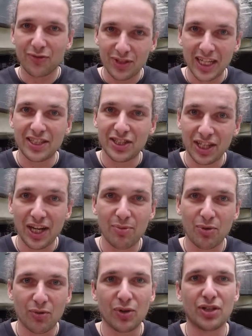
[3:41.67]
that shape
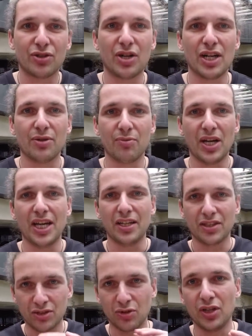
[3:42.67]
you want to try to make
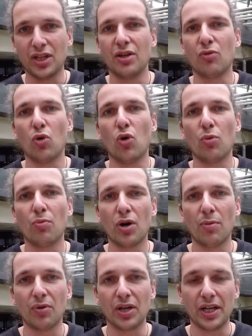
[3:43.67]
so you can roll
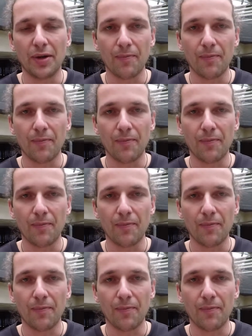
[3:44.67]
properly.